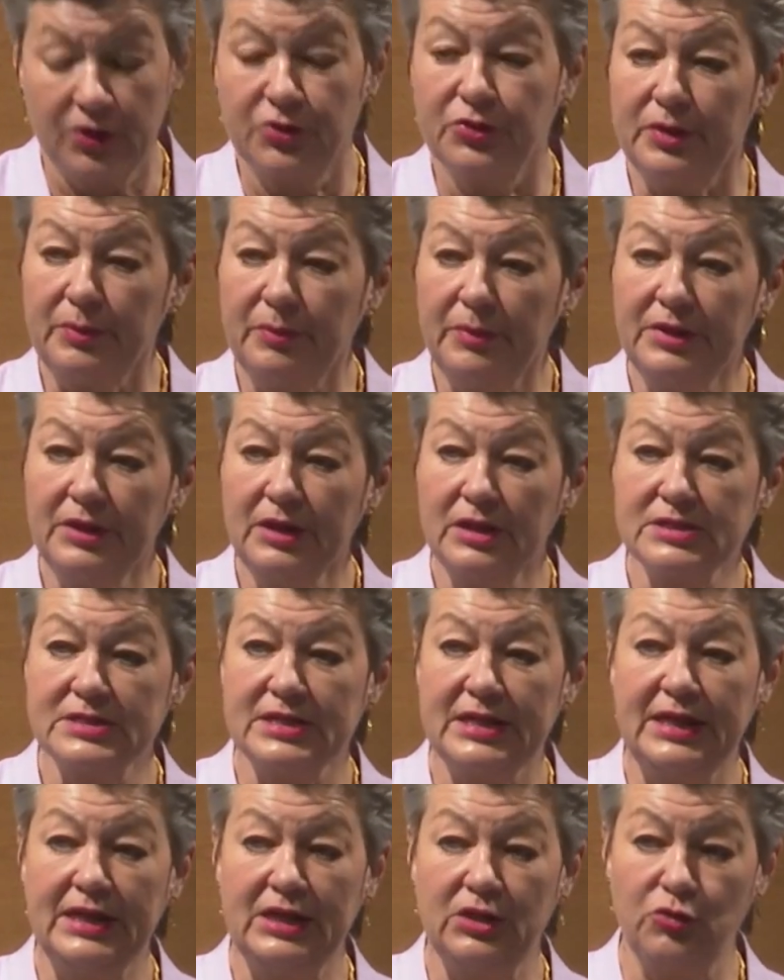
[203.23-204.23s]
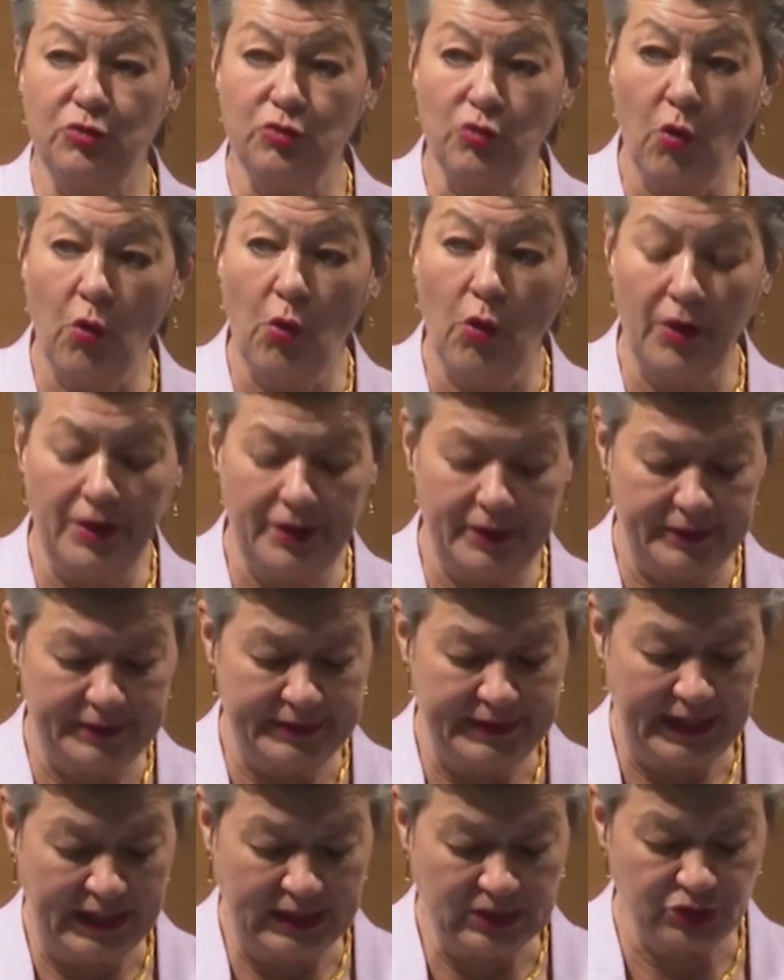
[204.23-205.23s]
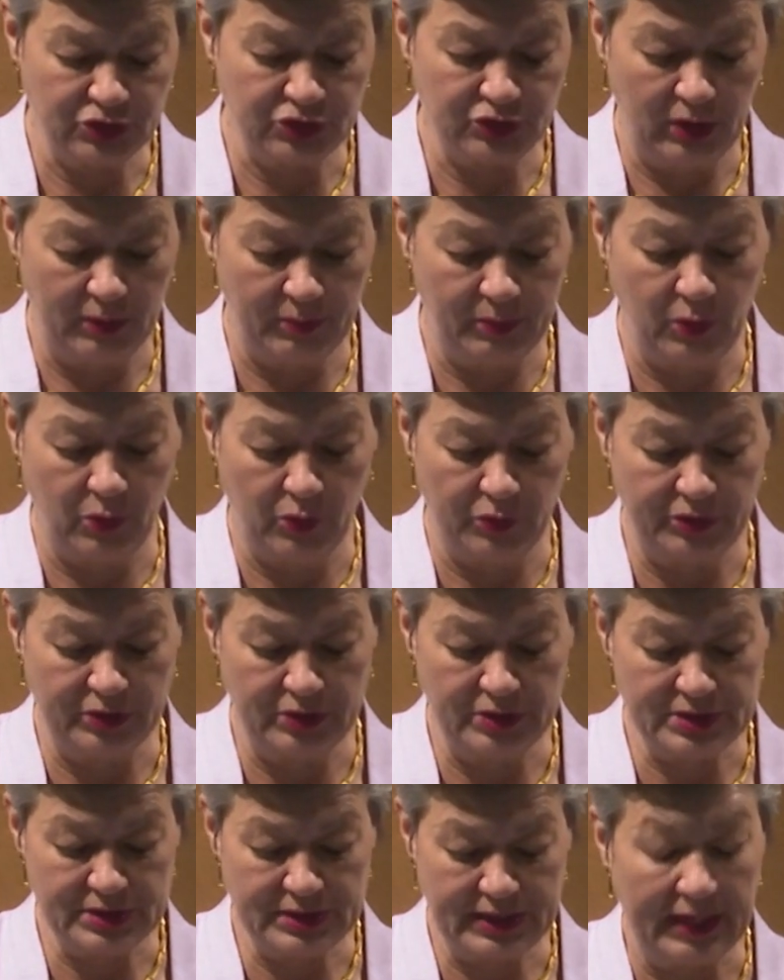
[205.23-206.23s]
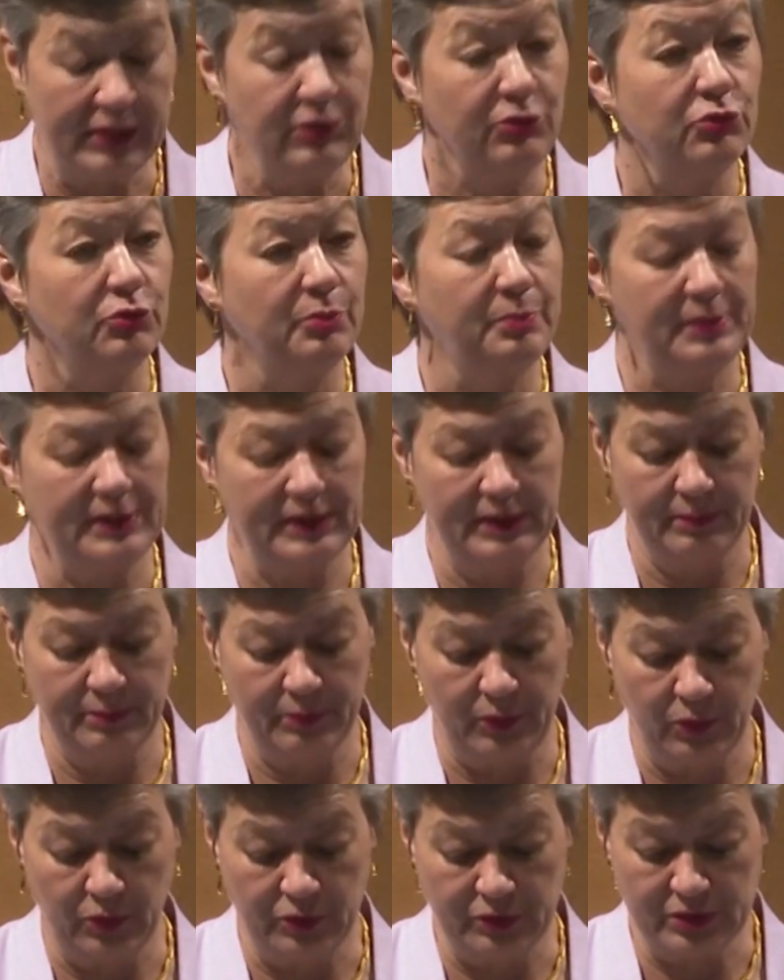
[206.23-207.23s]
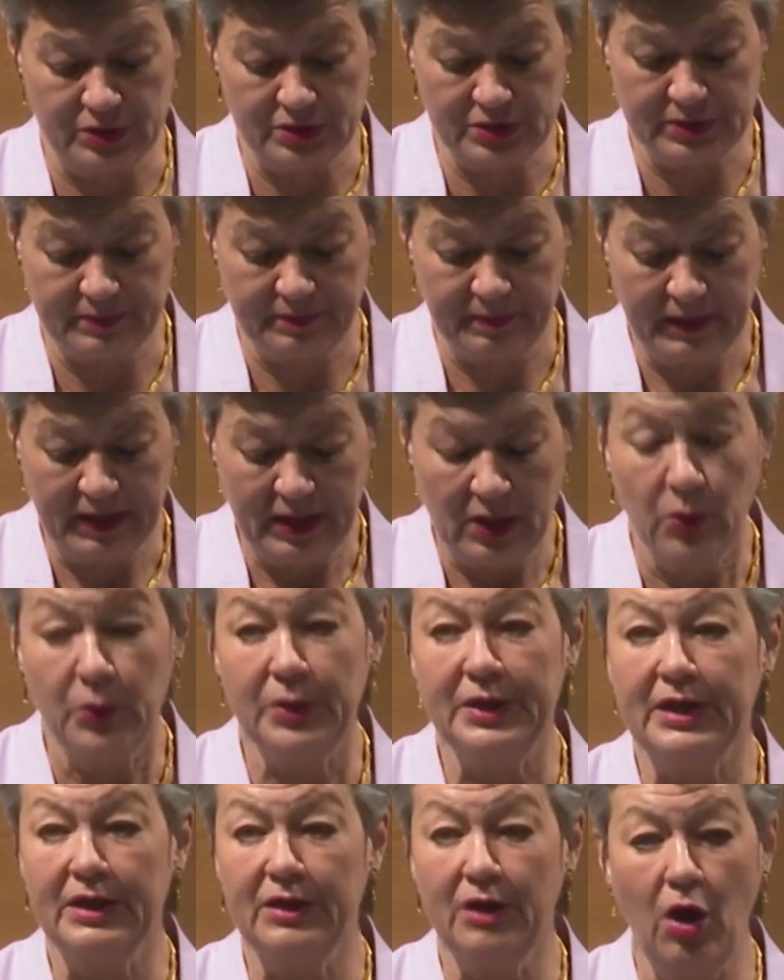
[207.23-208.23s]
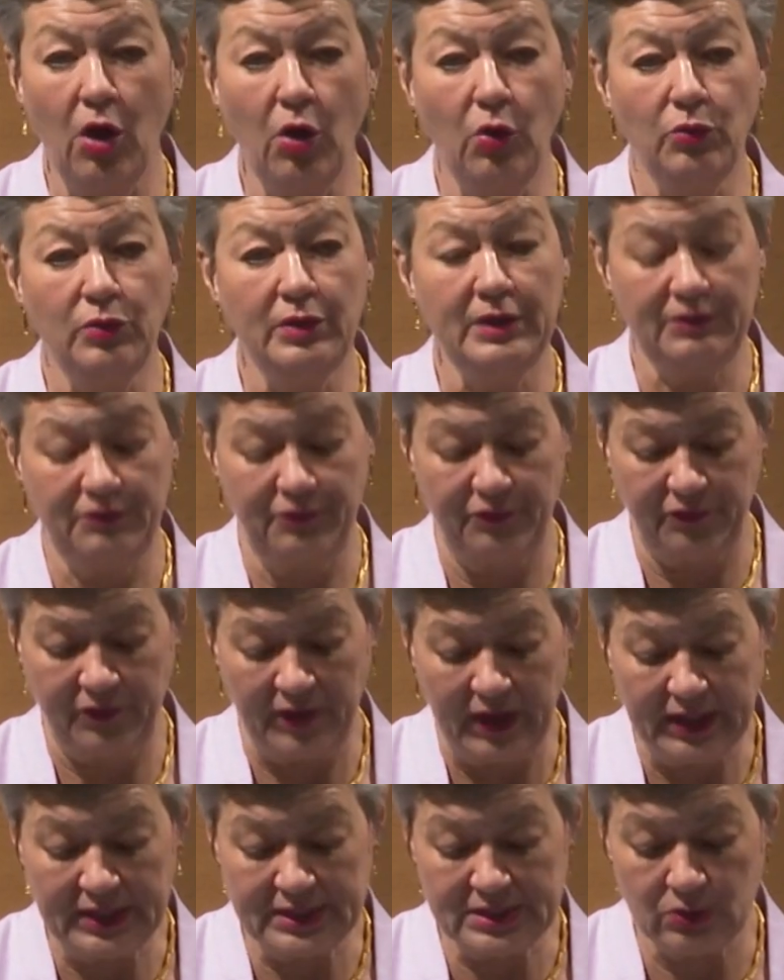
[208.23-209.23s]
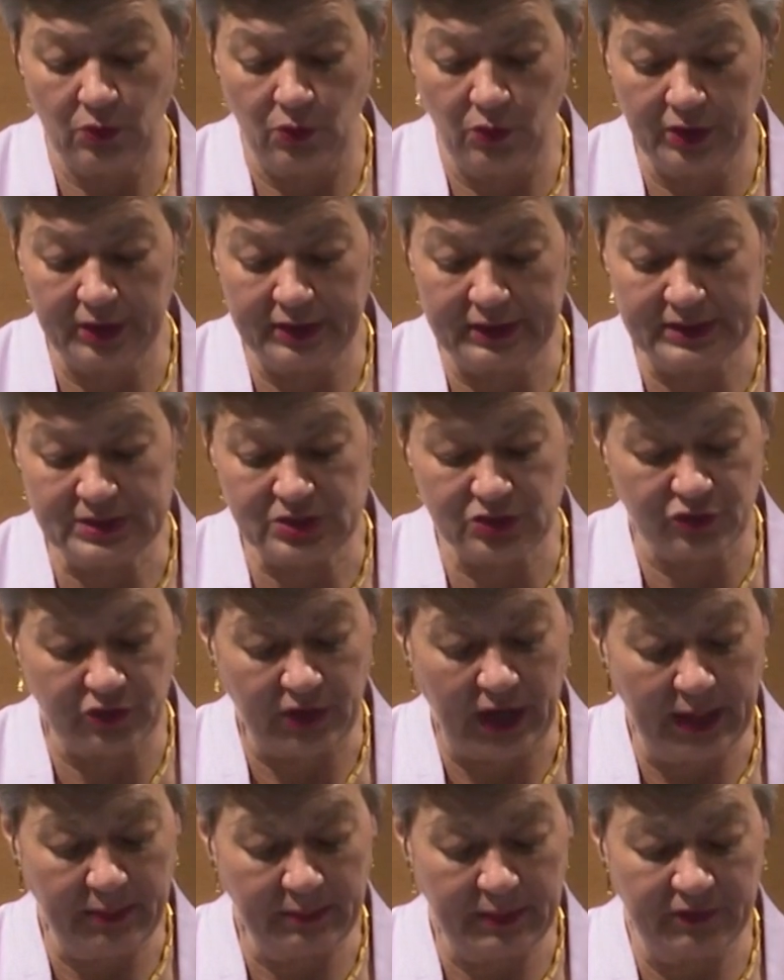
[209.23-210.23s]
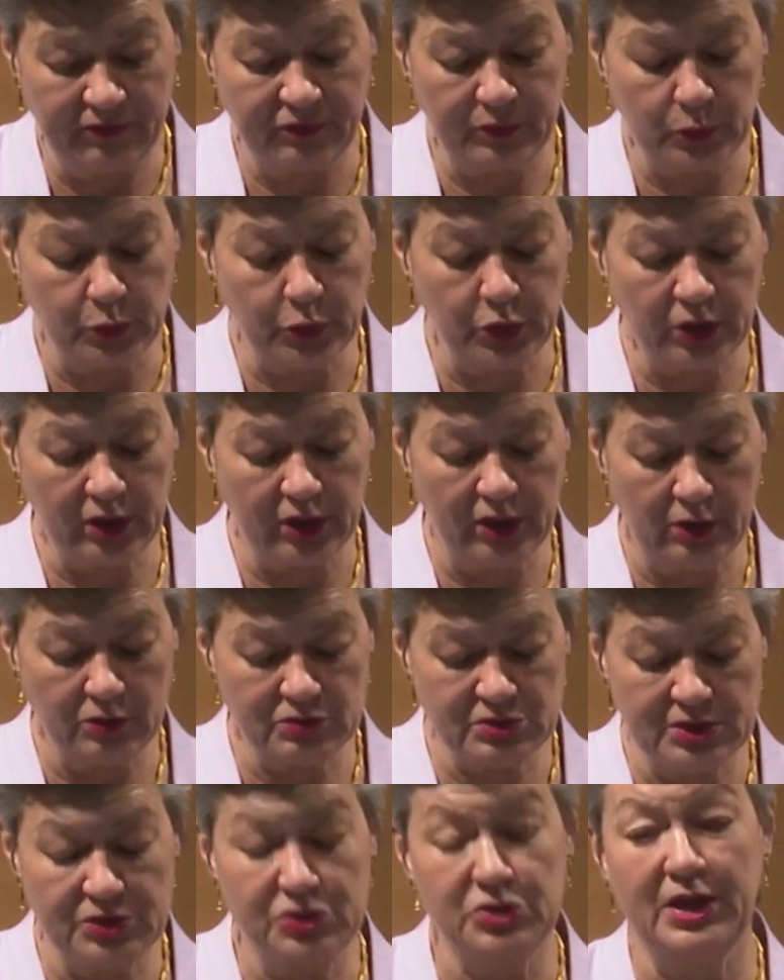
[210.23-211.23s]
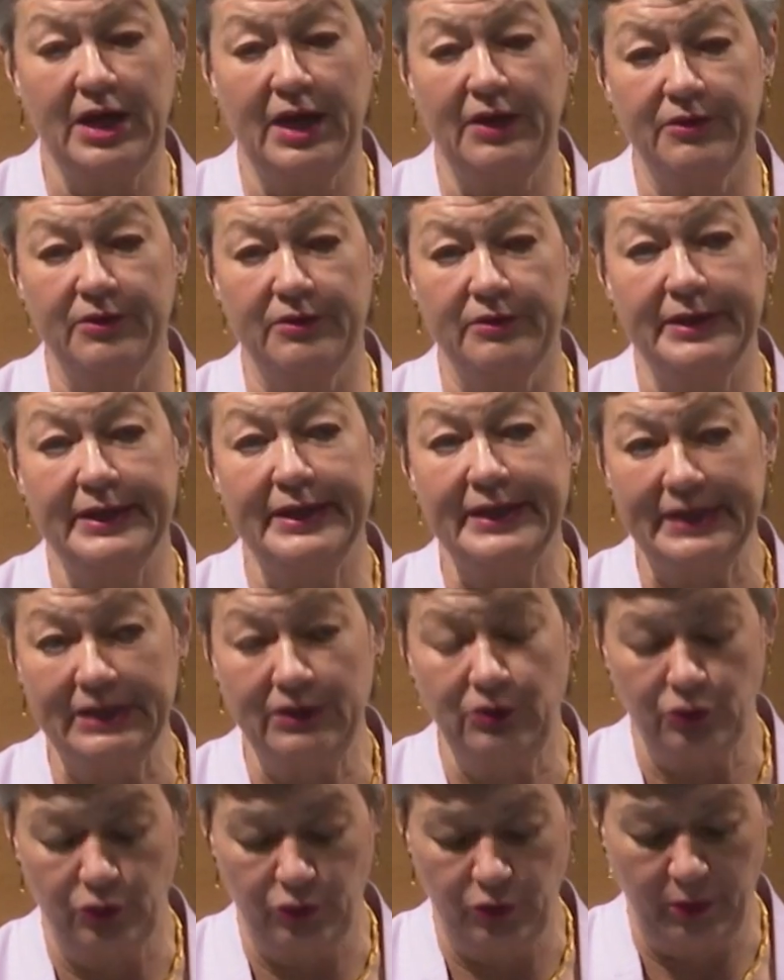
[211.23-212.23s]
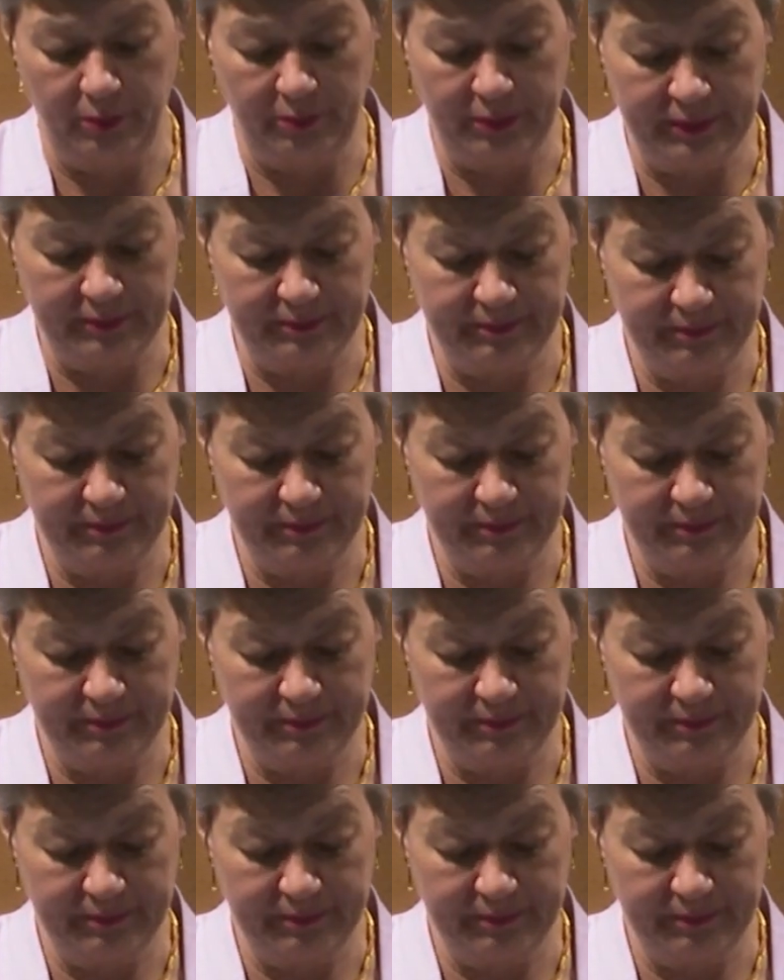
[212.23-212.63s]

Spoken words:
Criminals ignore national borders and European borders. We can only fight organized crime if we work closely together in Europe.